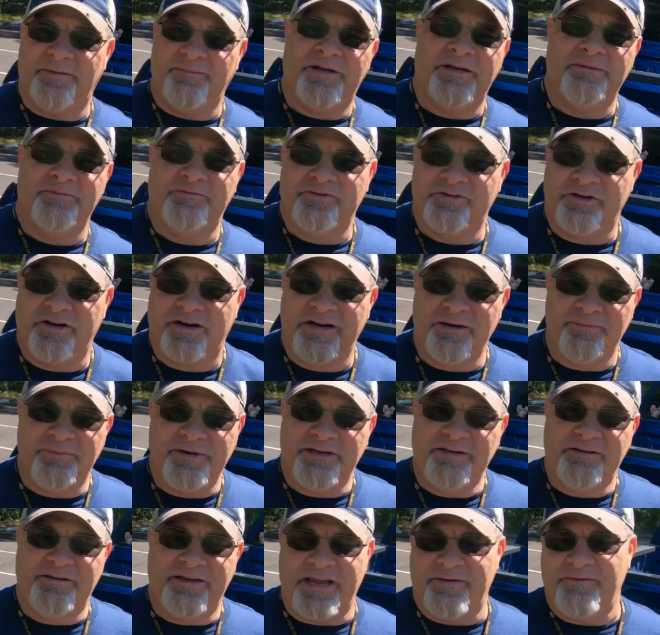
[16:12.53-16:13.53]
trying to
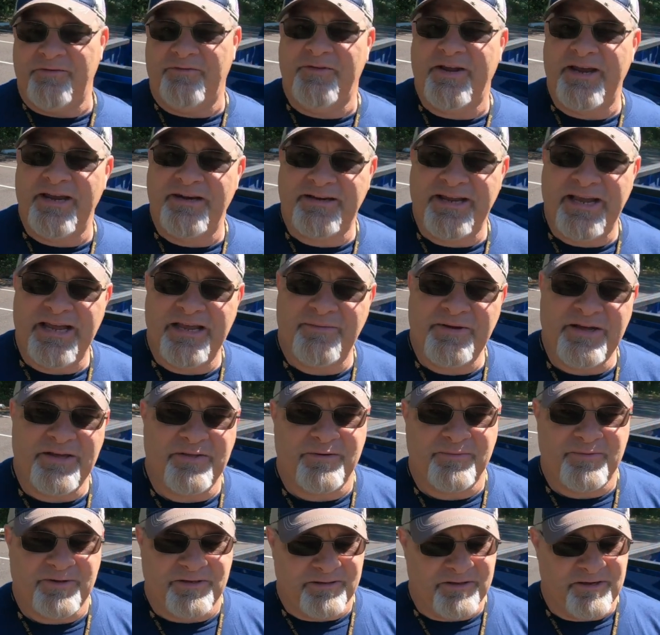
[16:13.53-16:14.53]
be Kevin Van Dam
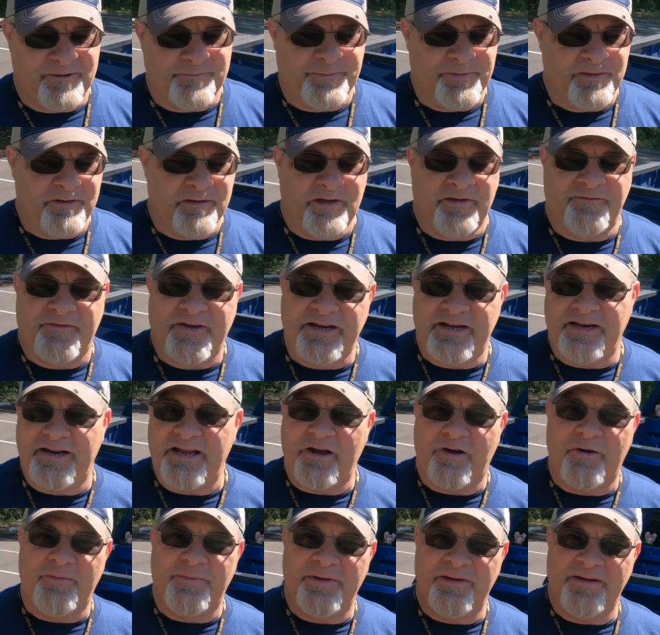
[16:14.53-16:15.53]
either, but if I can
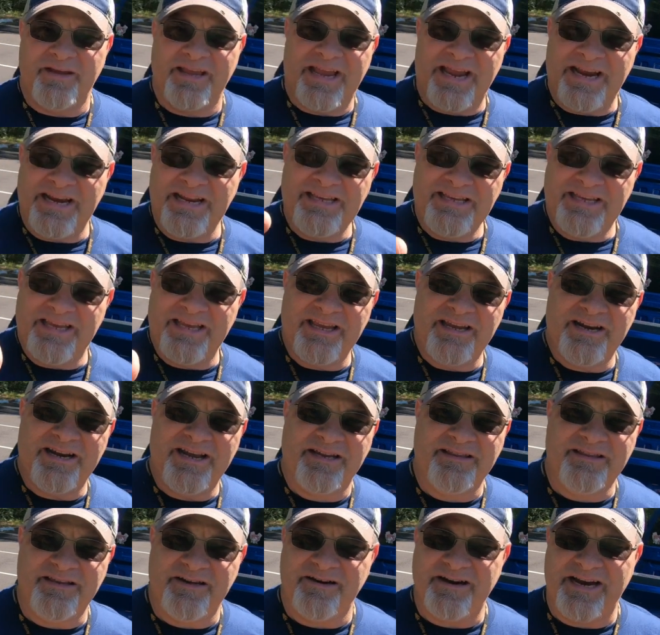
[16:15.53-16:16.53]
help any kid
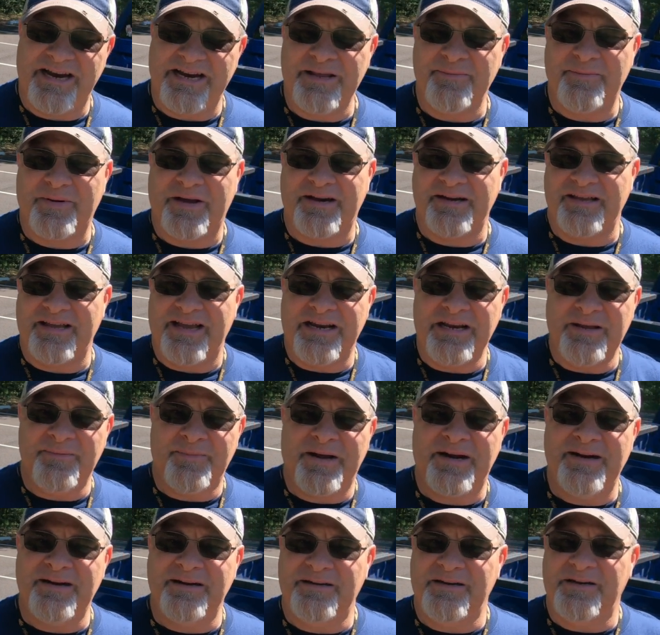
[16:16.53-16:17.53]
out there, anybody
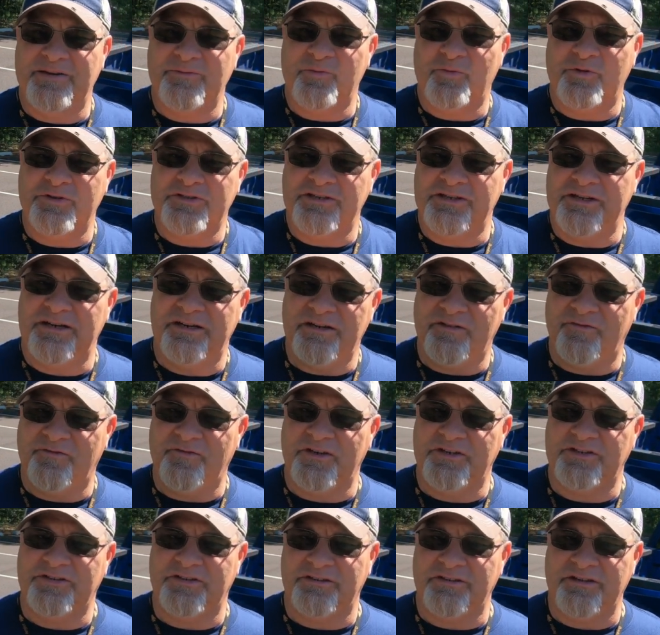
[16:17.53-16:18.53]
that wants to get into
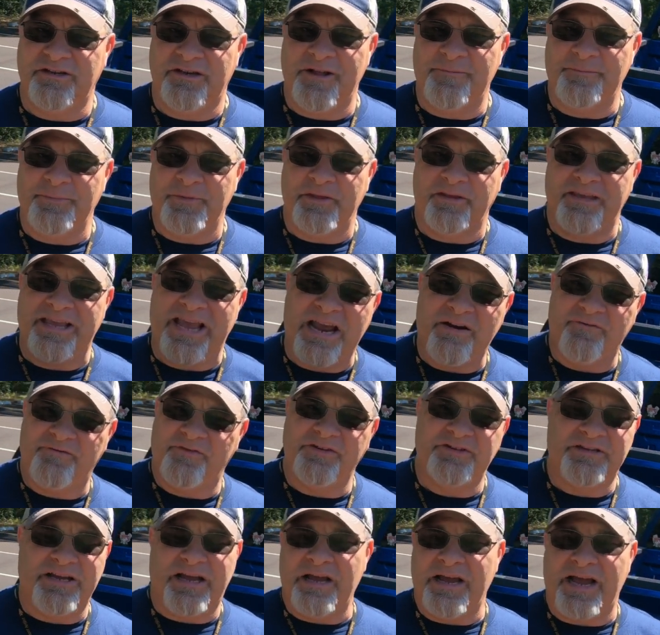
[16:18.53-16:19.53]
fishing,
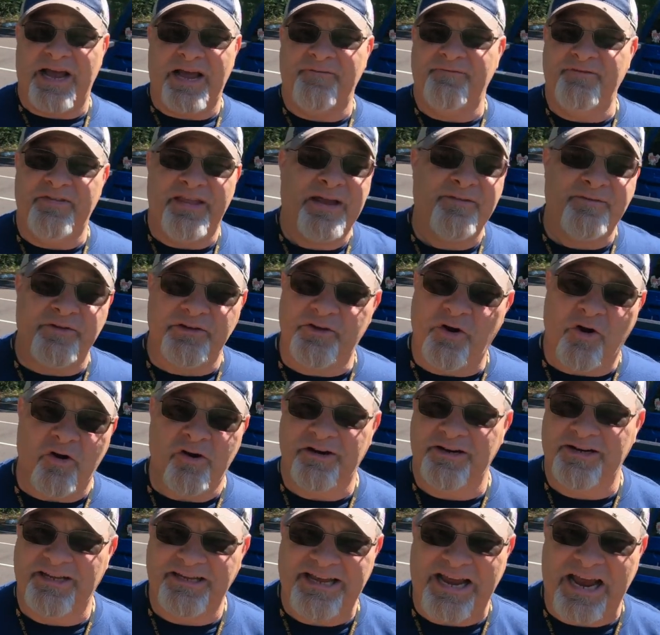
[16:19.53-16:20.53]
catfish, I've never
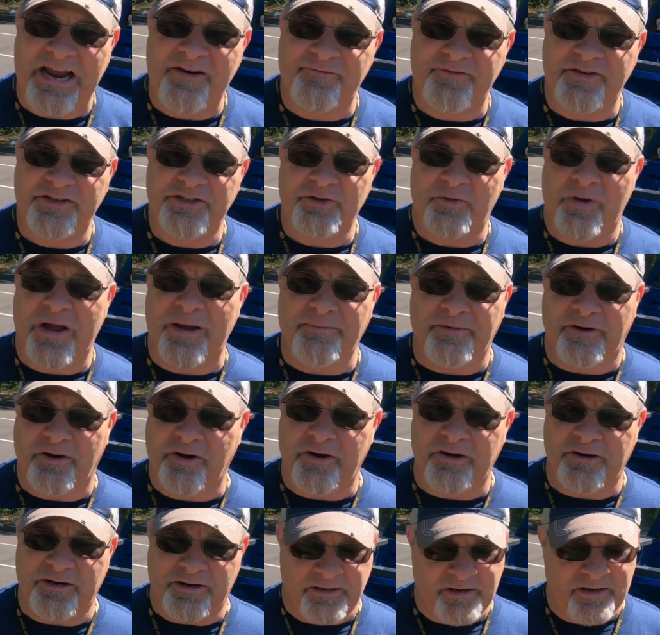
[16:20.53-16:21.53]
targeted catfish, so I'm
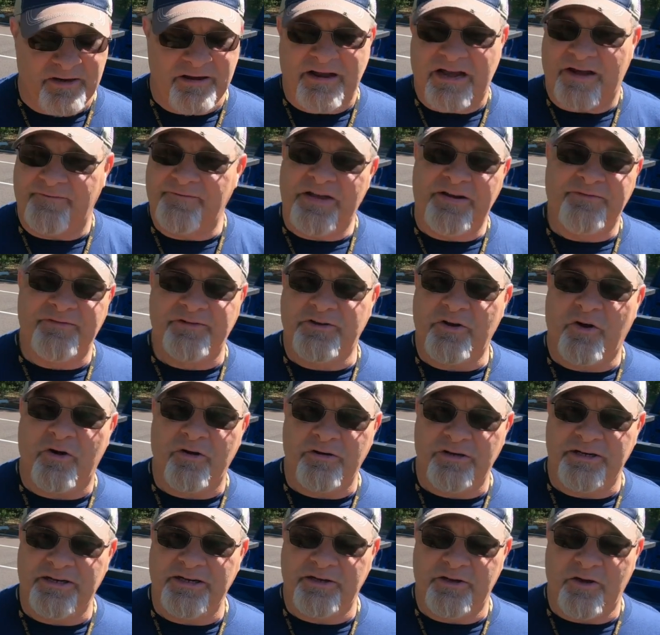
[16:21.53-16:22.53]
learning. I've never
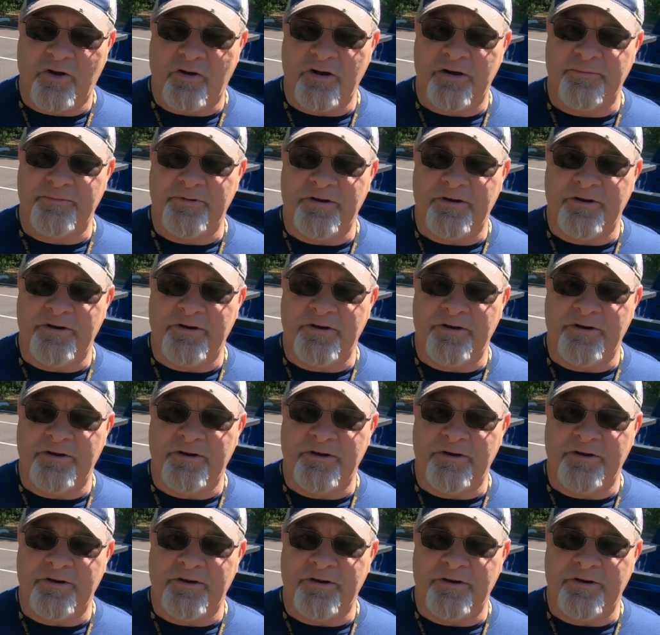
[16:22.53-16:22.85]
targeted carp.